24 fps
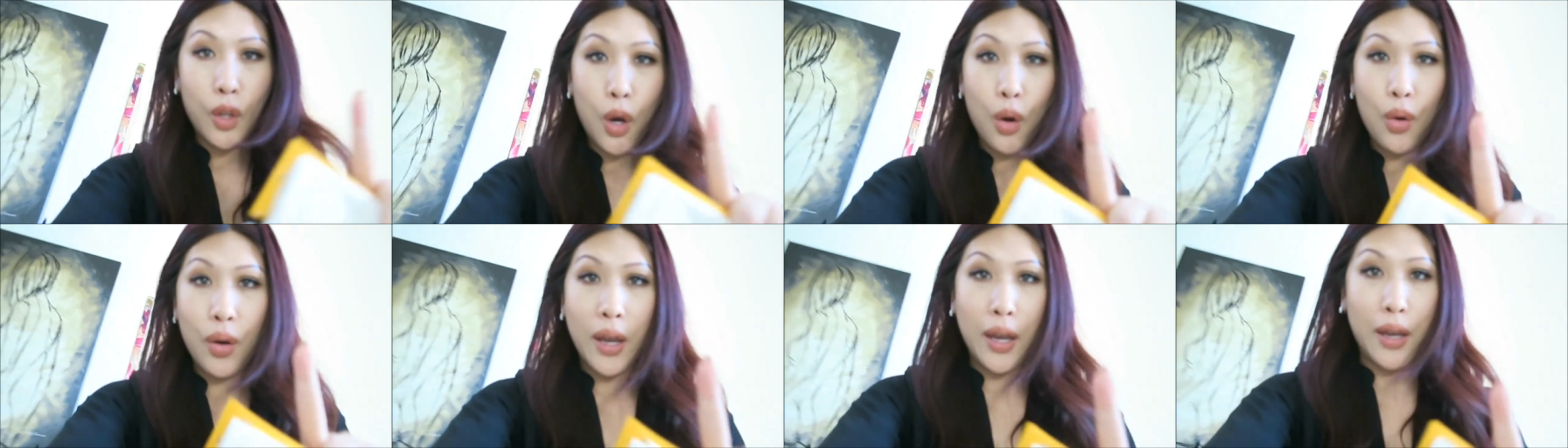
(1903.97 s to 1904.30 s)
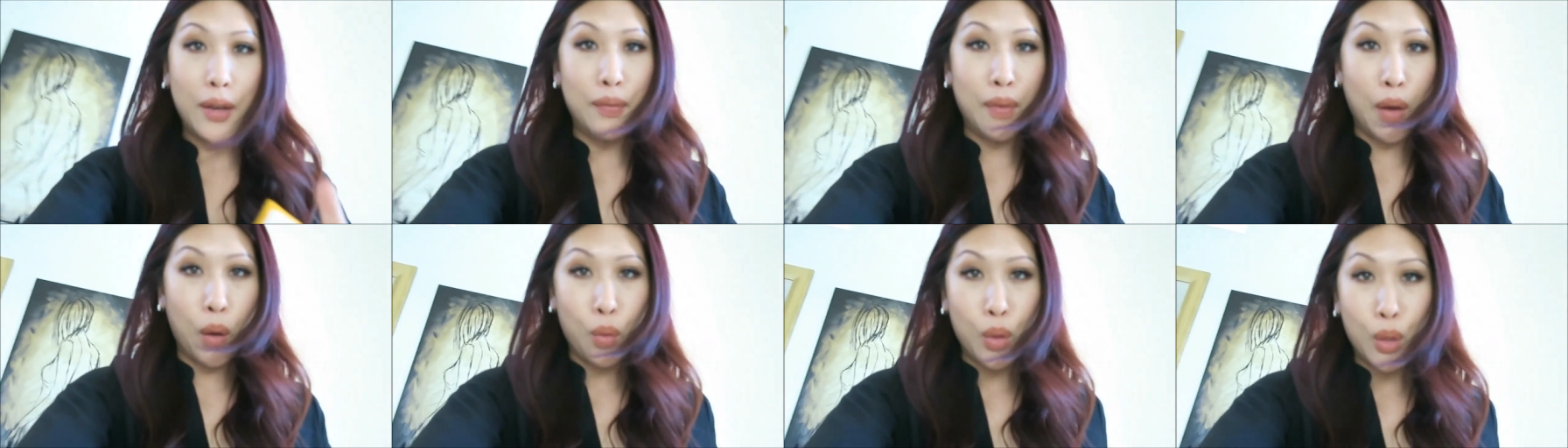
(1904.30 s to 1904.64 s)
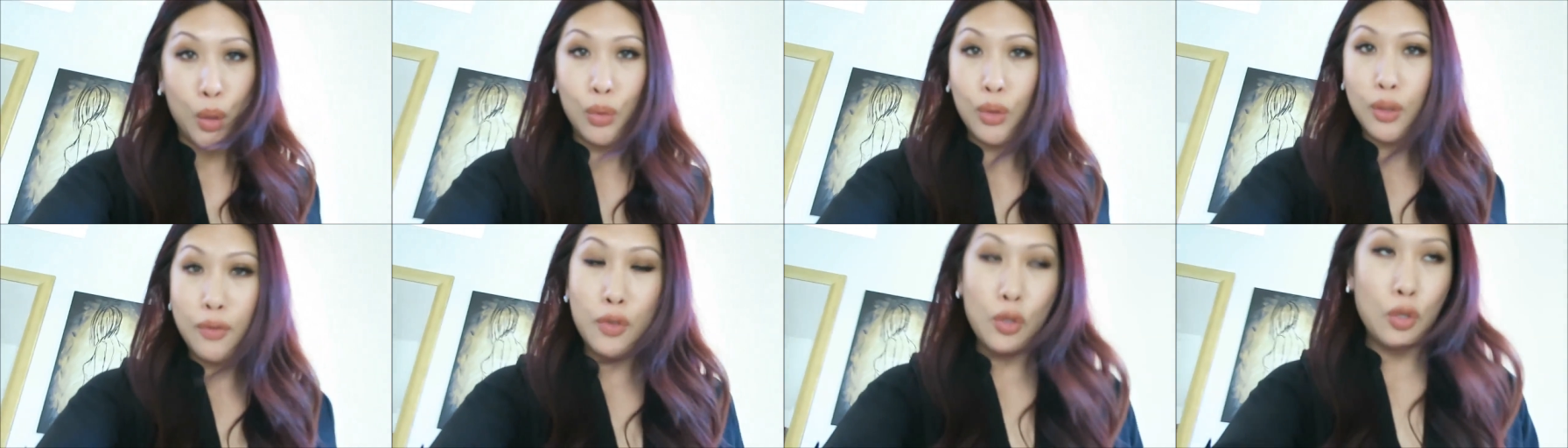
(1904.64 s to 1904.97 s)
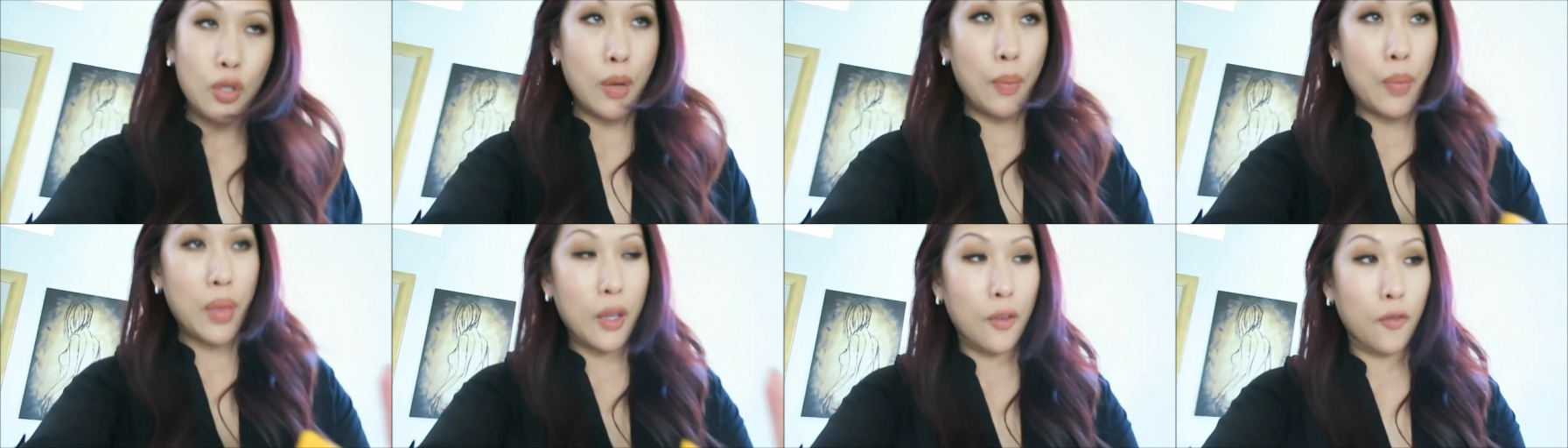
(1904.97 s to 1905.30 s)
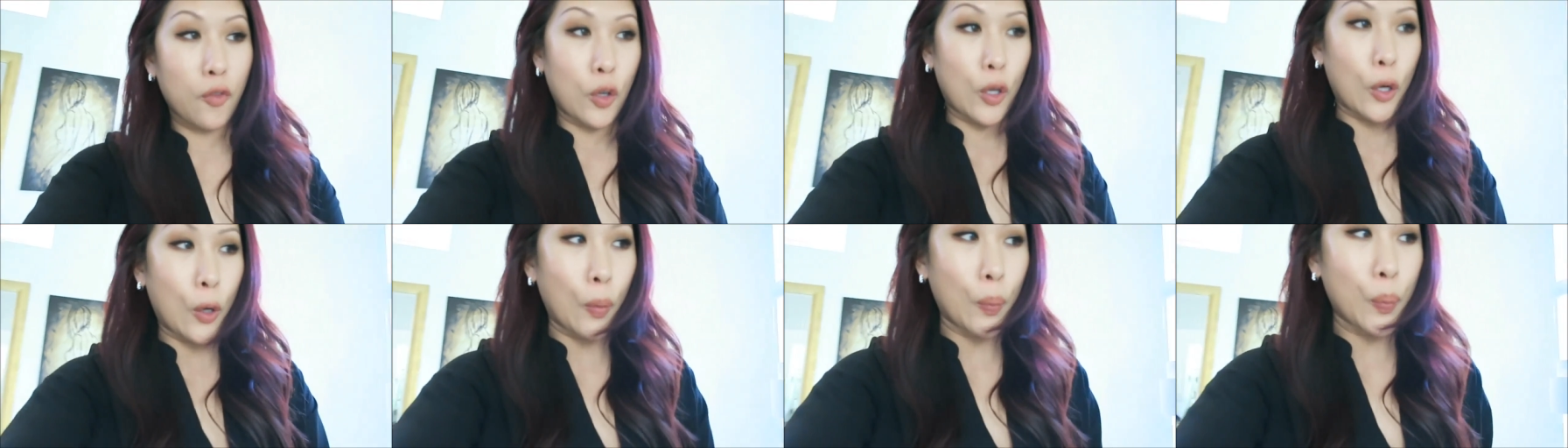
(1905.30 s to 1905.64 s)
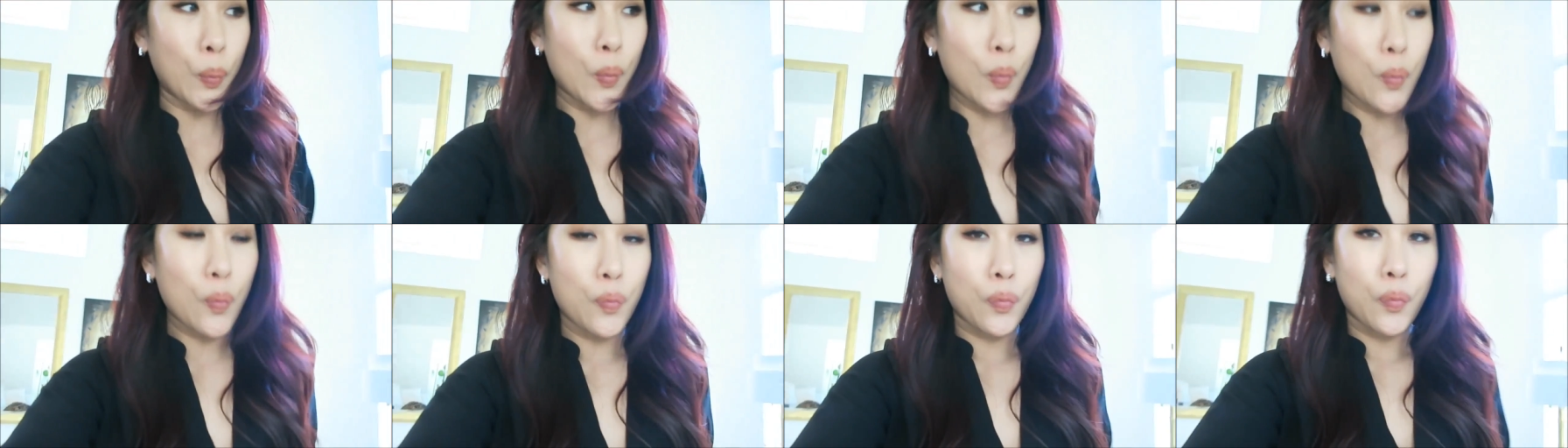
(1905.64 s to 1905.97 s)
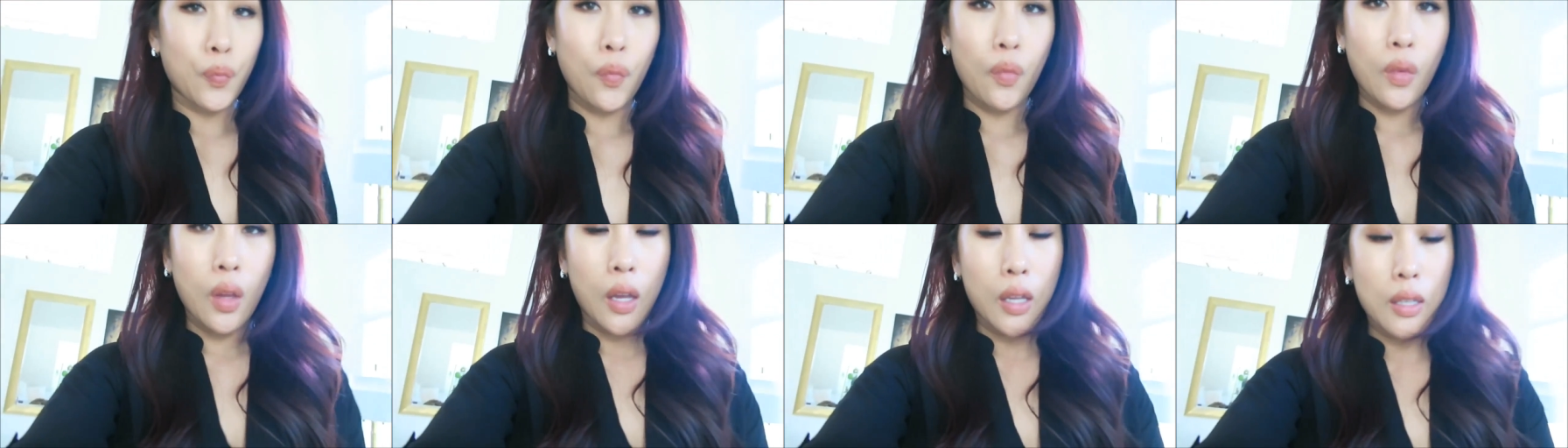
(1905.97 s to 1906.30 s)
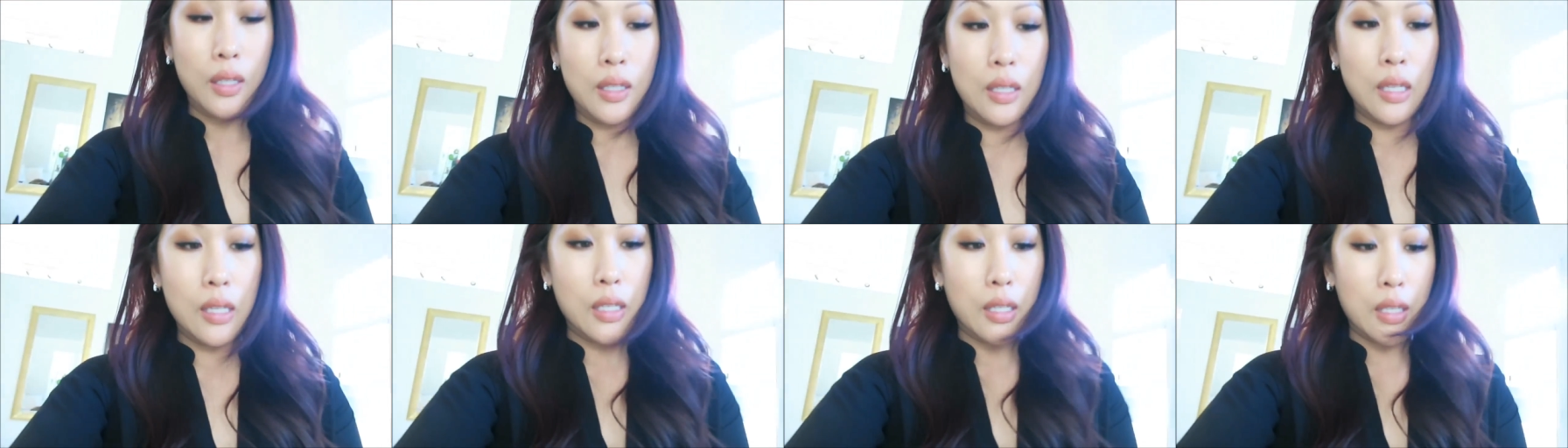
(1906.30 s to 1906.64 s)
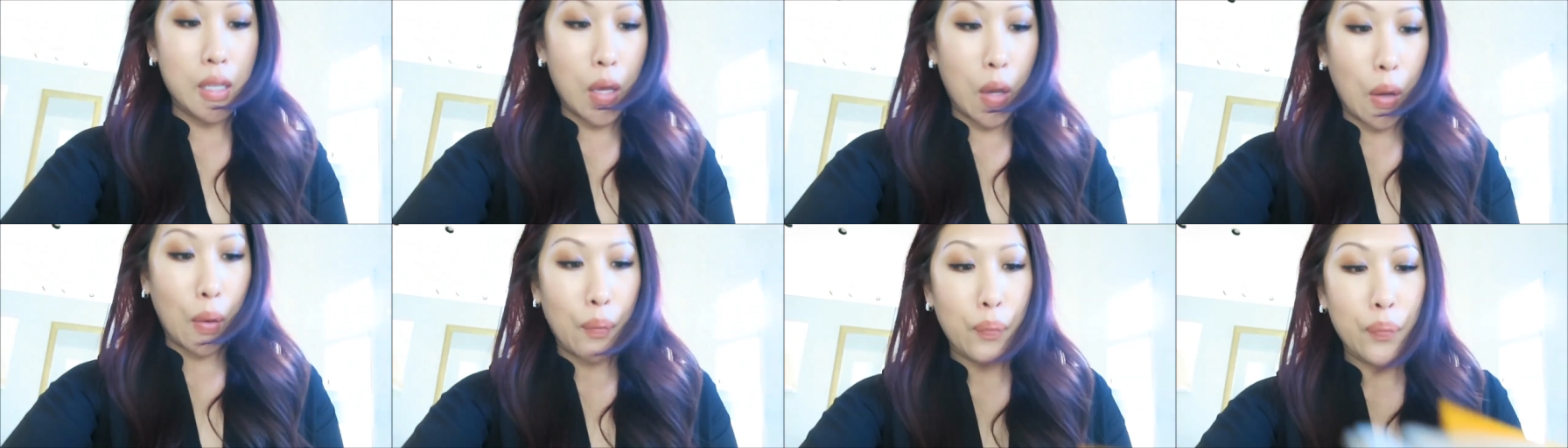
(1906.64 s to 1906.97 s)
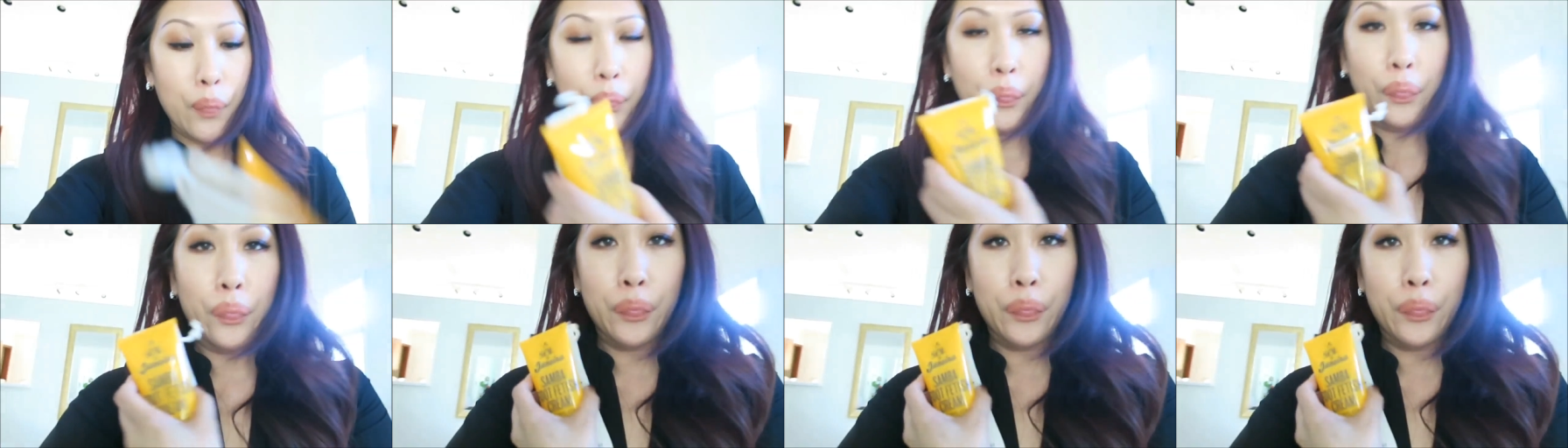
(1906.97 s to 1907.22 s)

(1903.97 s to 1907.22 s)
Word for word: Okay, I want to review something for you. It's this thing,